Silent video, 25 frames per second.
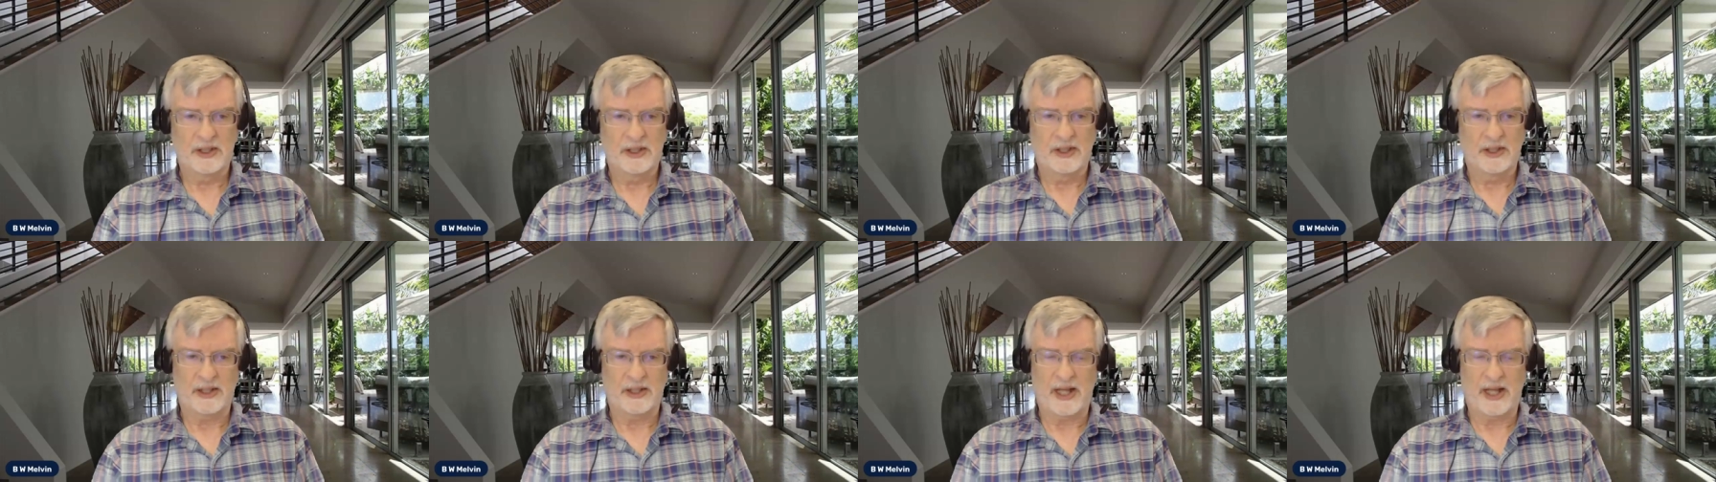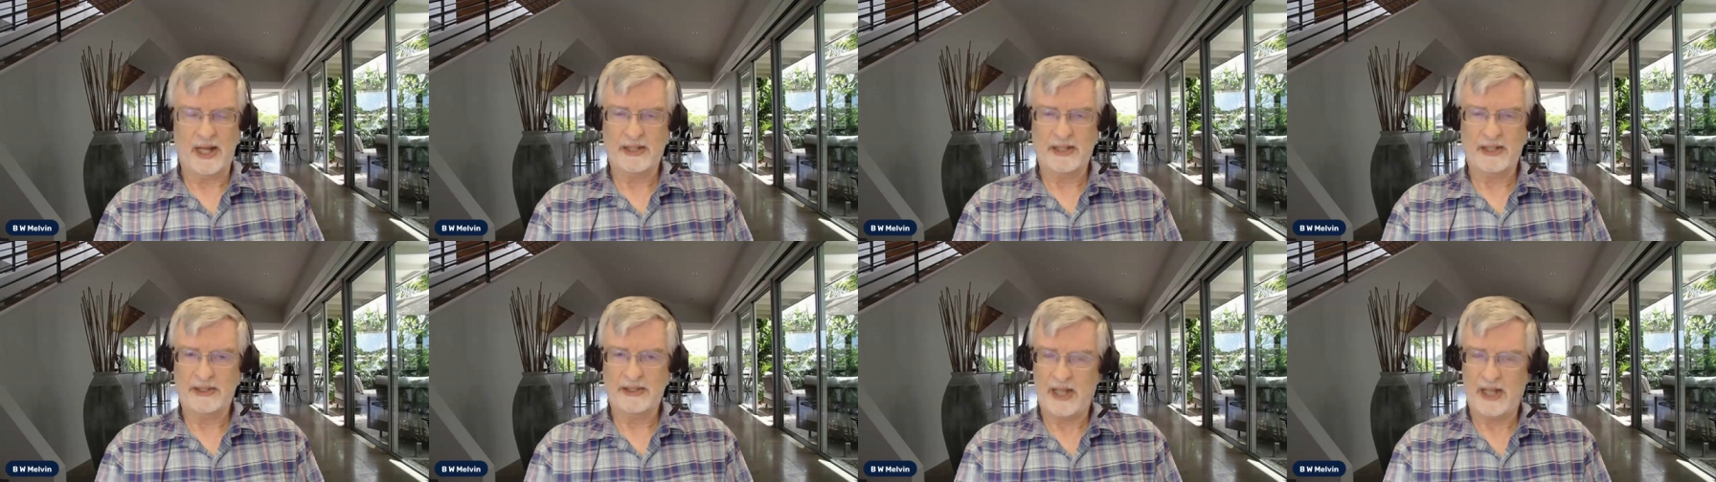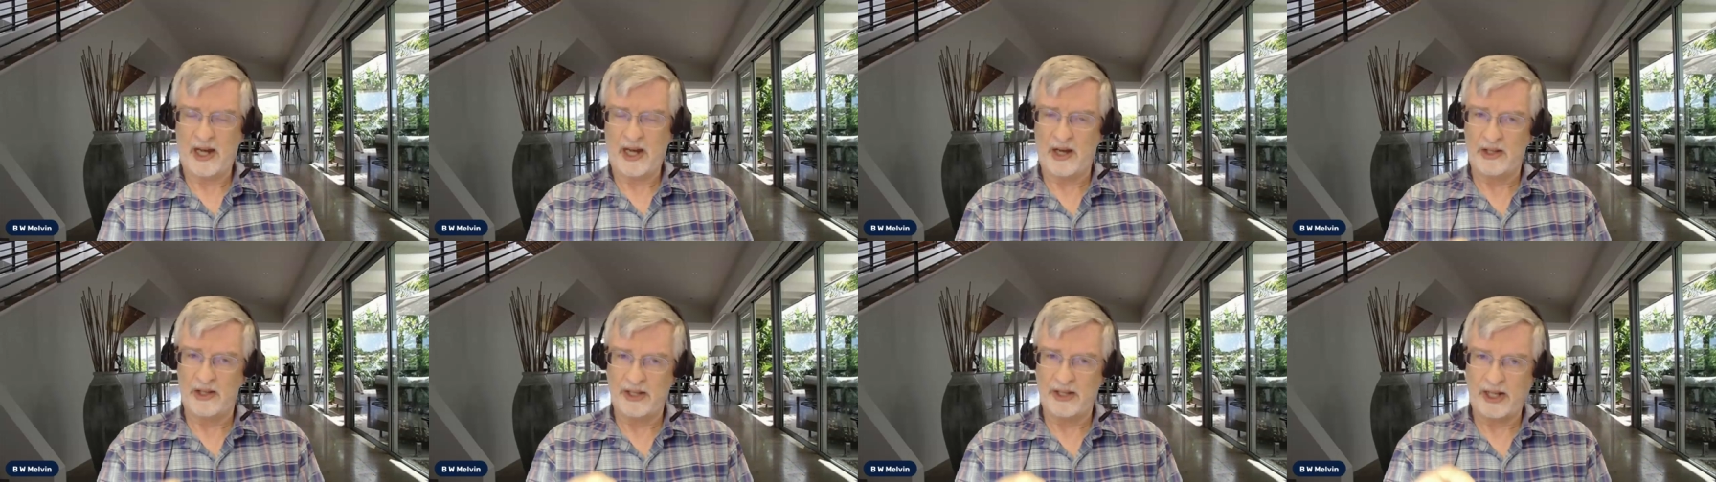that's
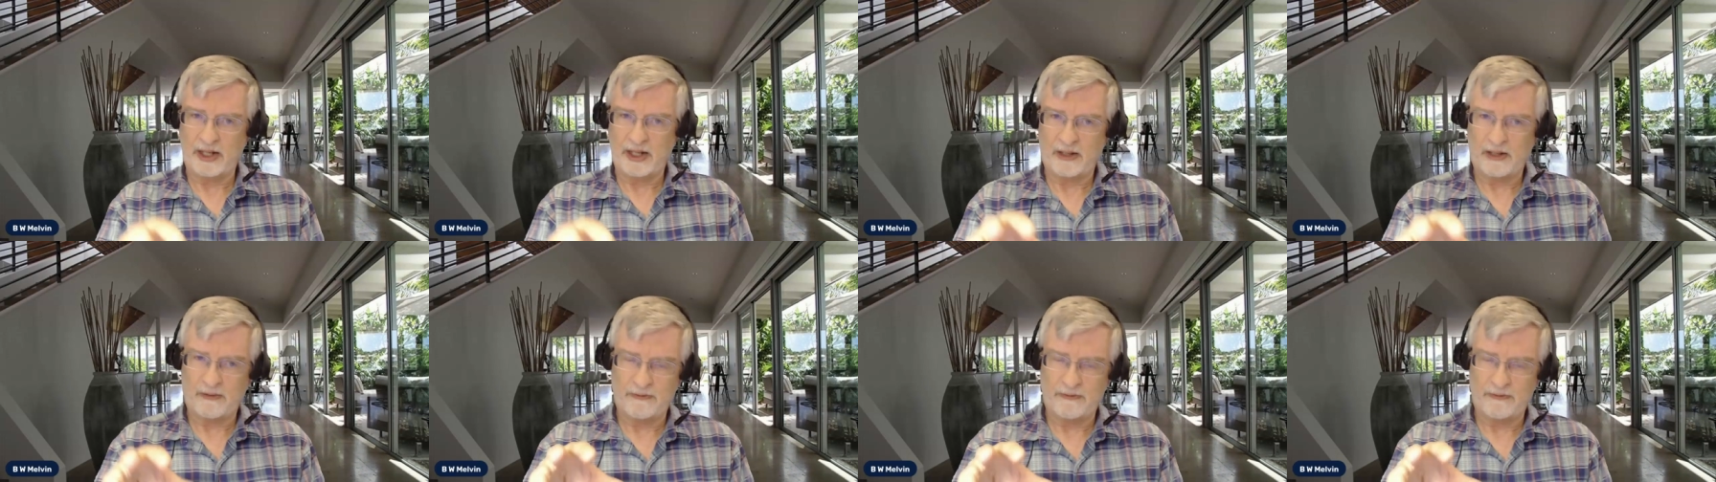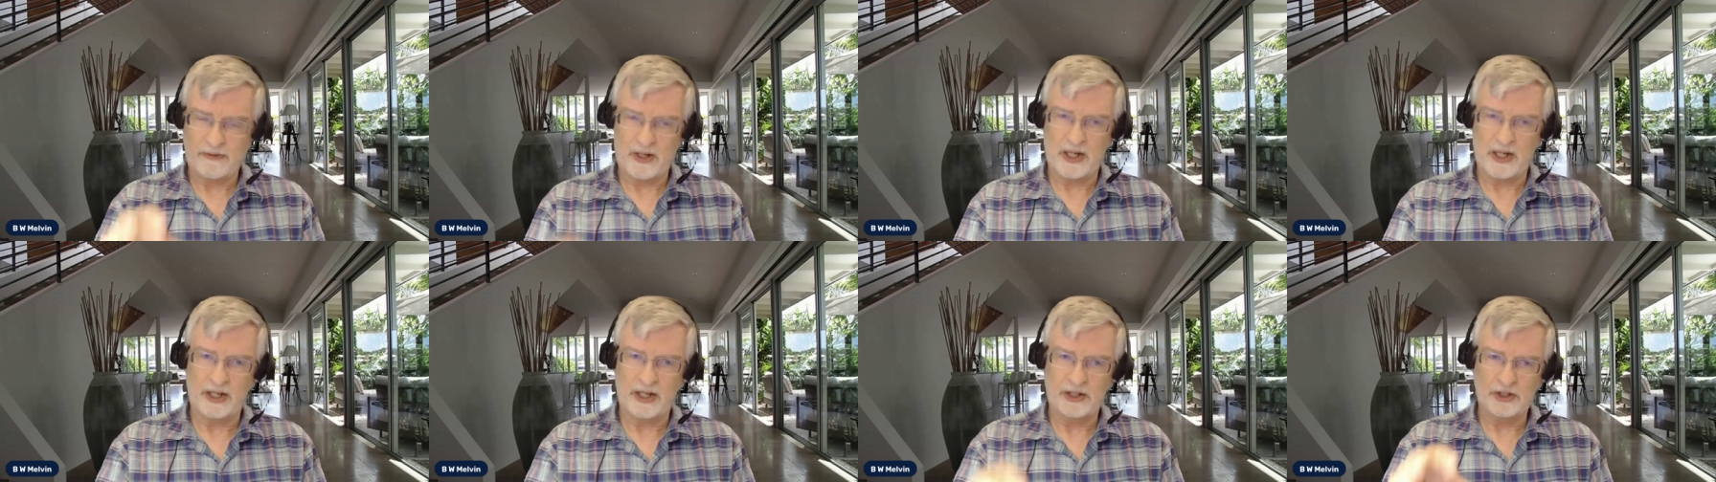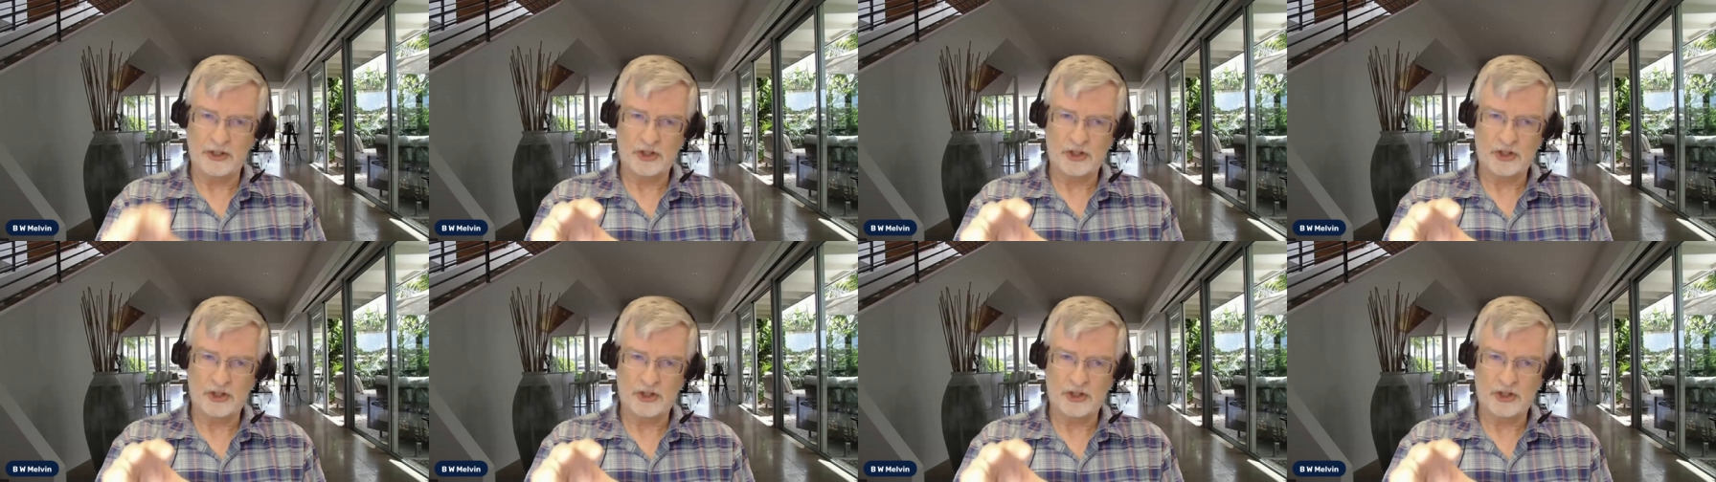how they define